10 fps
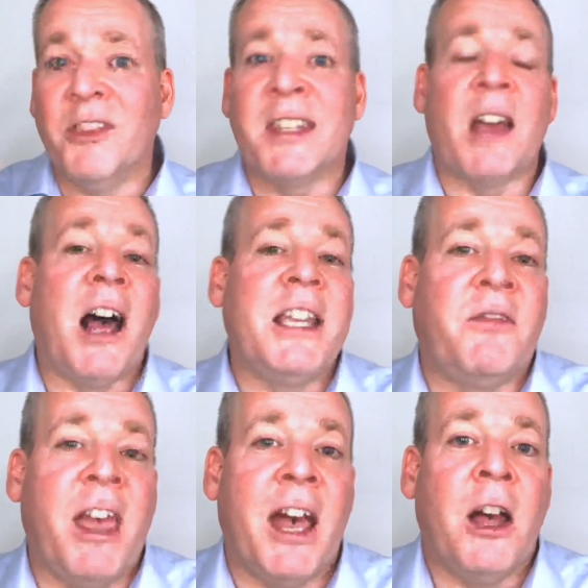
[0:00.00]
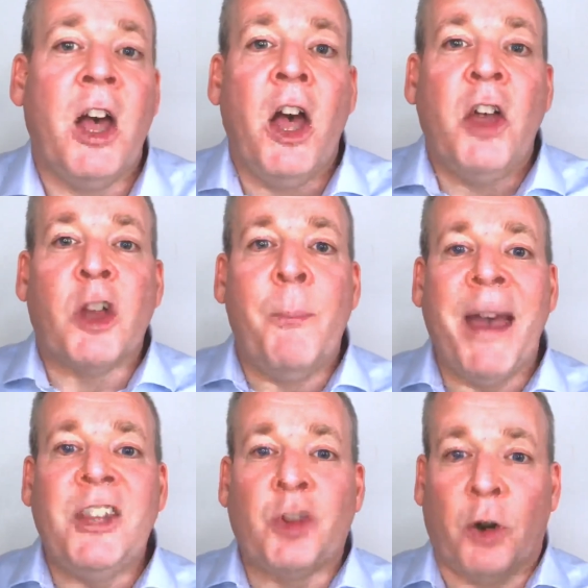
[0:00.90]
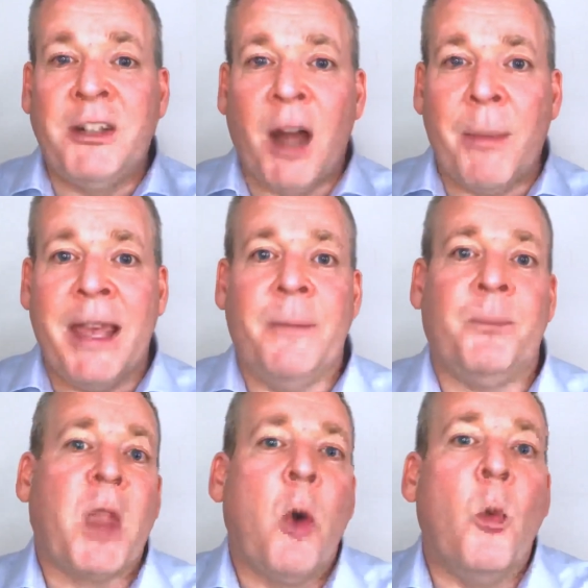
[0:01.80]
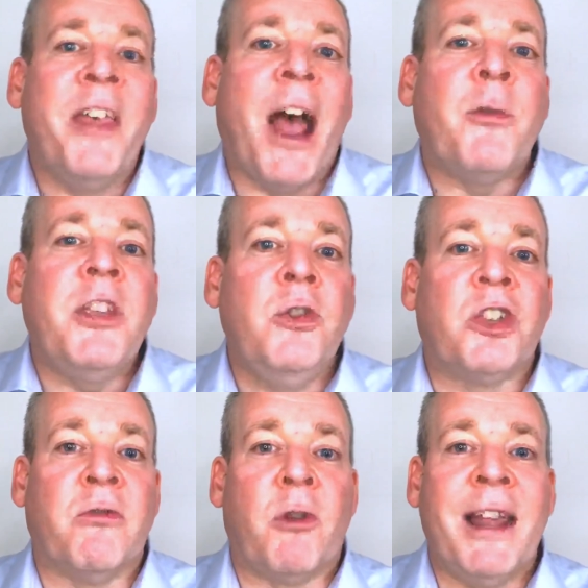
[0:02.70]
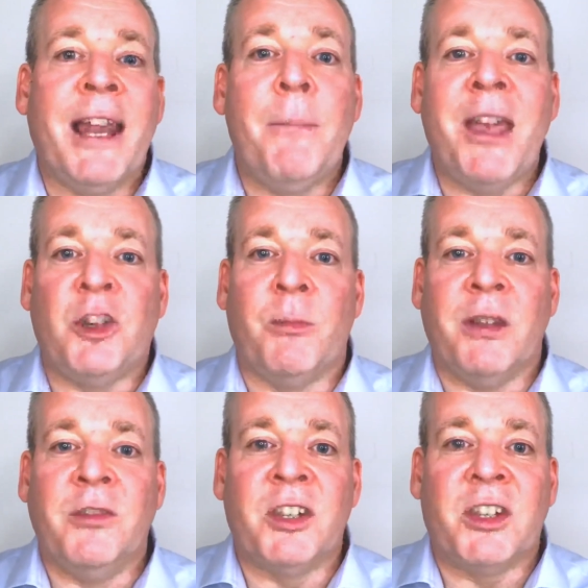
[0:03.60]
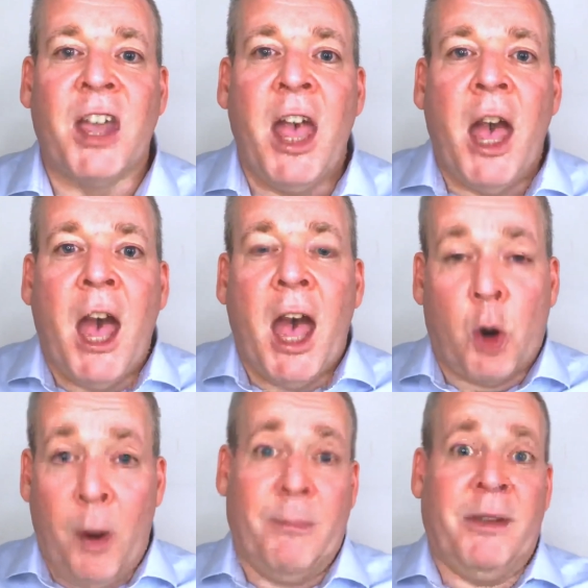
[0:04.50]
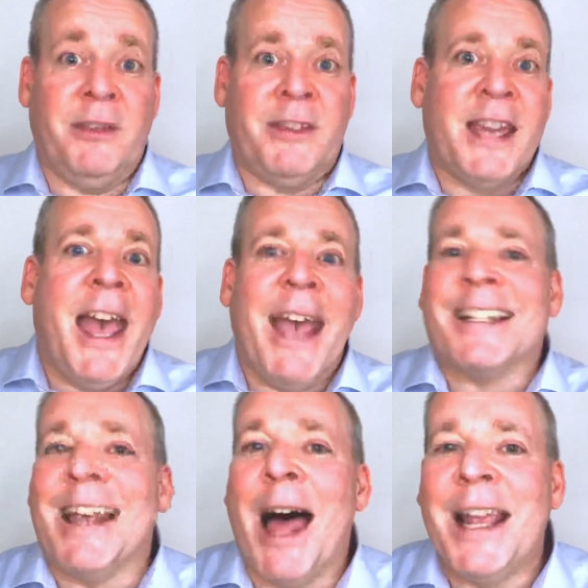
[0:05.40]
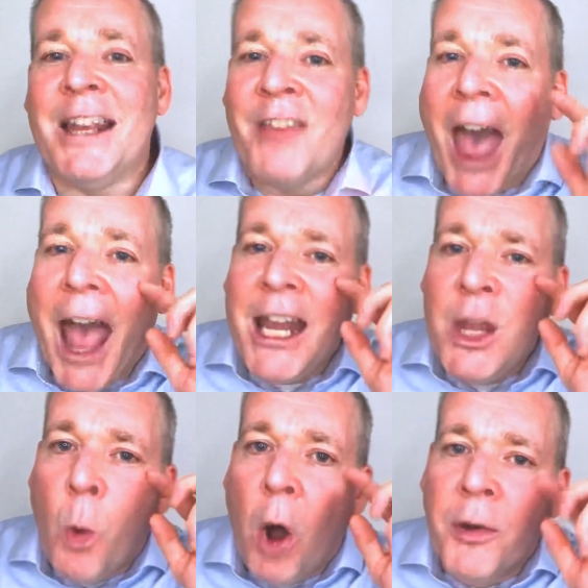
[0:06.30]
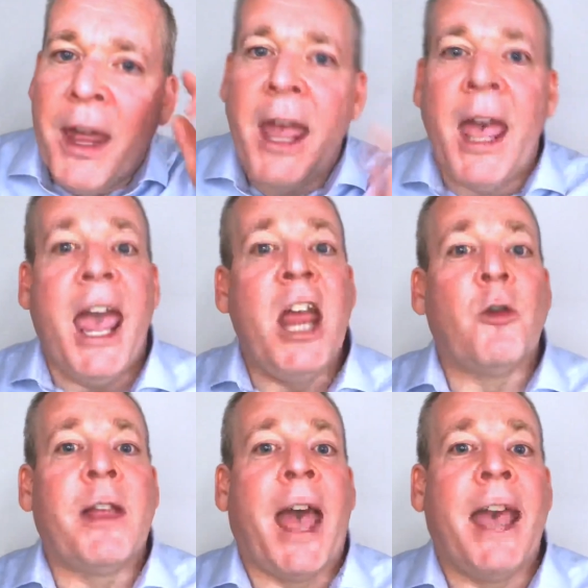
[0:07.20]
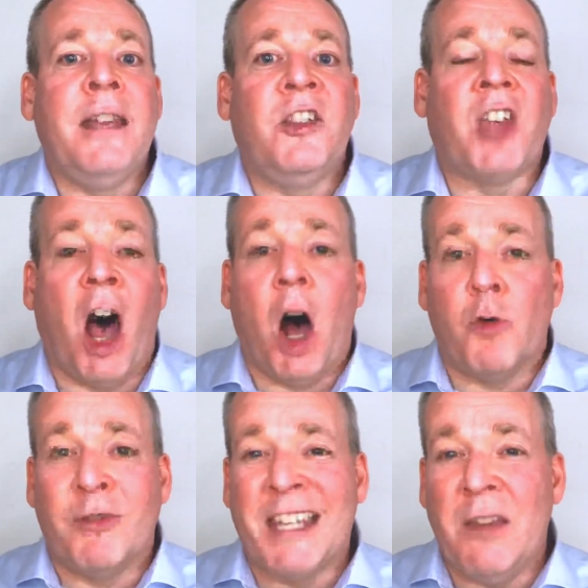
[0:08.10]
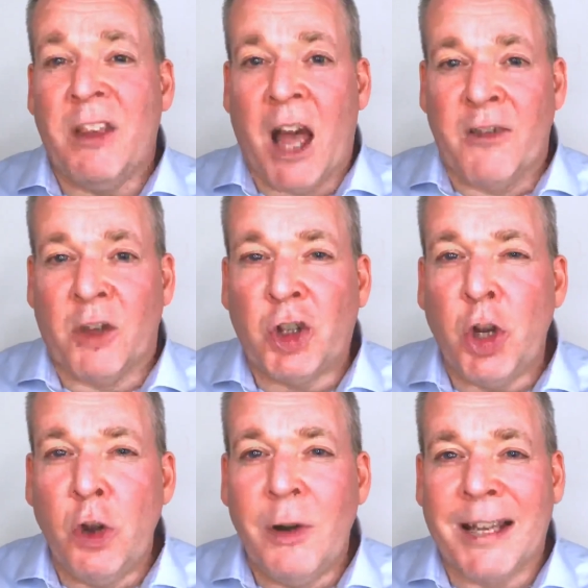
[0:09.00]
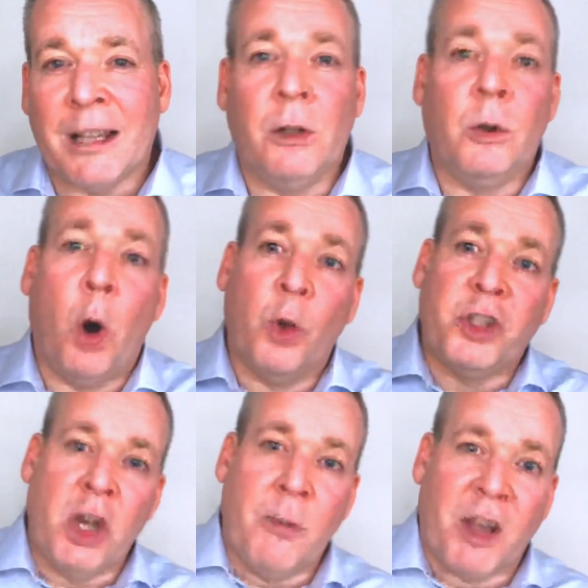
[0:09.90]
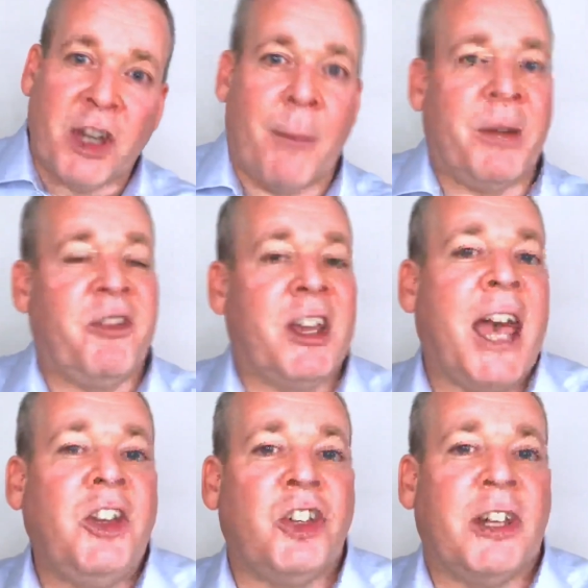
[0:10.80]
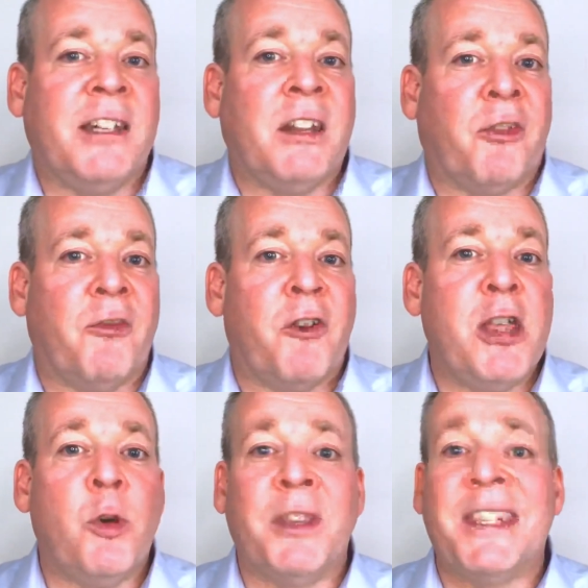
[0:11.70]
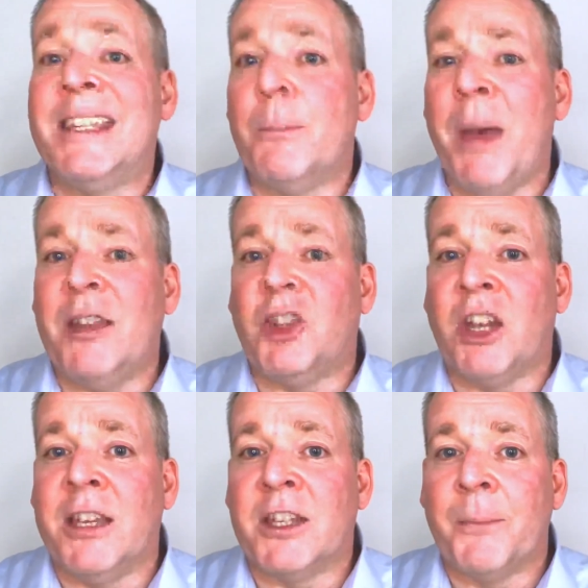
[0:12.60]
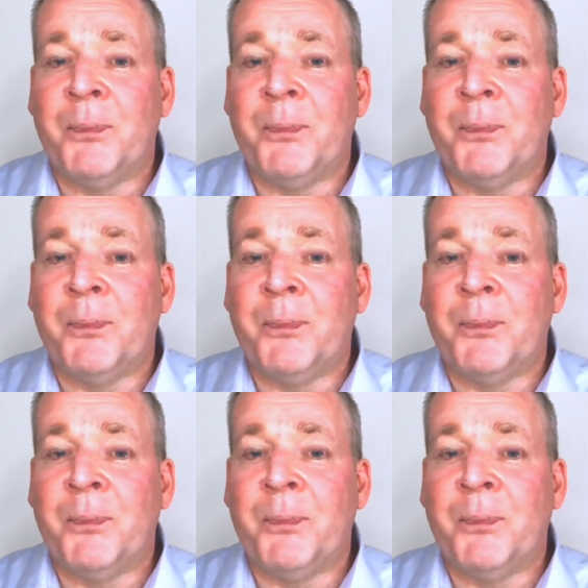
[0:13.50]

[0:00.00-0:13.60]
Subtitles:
size of ear, so based on a dummy. Without the use of real ear measurements equipment, it's likely that anyone hearing aids are receiving either too little or too much amplification at different frequencies and pitches.